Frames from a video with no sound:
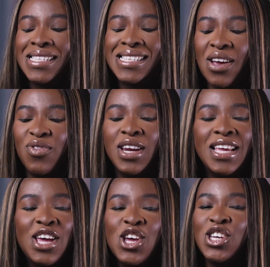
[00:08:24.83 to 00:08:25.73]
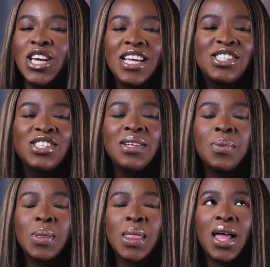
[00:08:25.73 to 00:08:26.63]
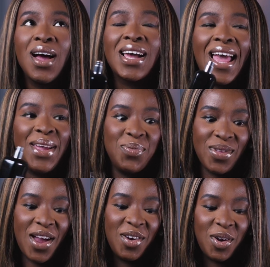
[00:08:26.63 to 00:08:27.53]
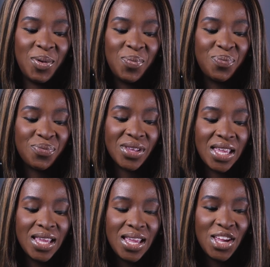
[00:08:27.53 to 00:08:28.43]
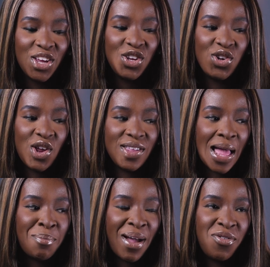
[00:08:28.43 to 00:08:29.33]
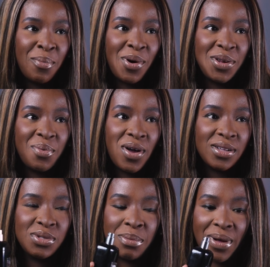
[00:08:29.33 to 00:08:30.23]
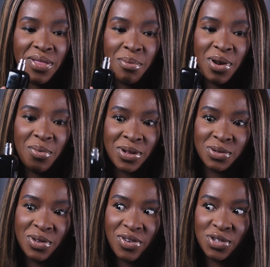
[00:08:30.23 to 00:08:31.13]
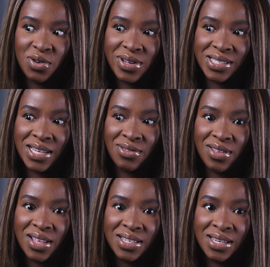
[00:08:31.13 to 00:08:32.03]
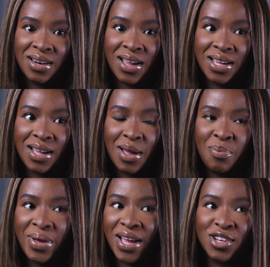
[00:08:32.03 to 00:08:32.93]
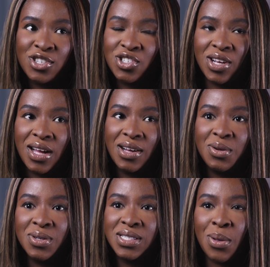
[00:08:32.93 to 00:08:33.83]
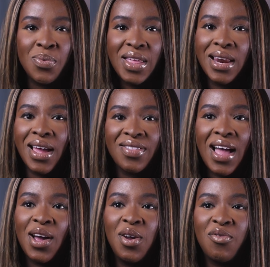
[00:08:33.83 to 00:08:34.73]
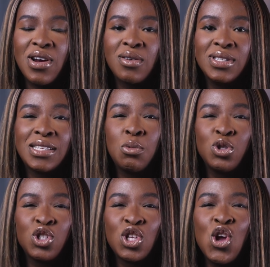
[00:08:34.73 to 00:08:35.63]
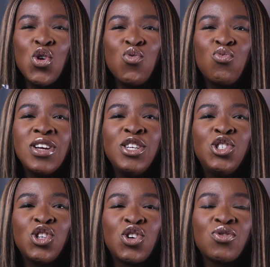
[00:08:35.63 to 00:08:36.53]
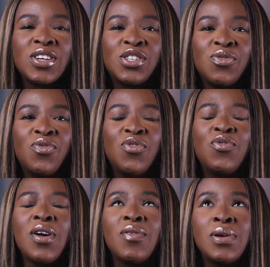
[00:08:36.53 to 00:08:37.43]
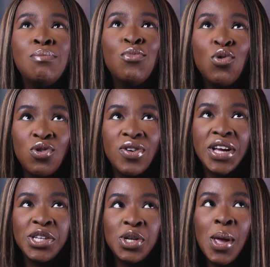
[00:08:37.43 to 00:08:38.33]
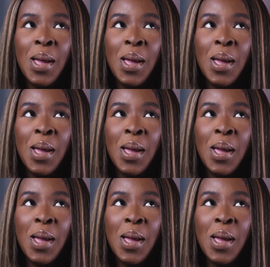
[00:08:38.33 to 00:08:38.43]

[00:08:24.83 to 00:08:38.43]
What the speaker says: This is definitely, it's, okay, I know. You know that Bath and Body Works, was it Bath and Body Works or was it Victoria's Secret? They did like a pink sugar or something, like that kind of fragrance that was just really sugarish, very moreish.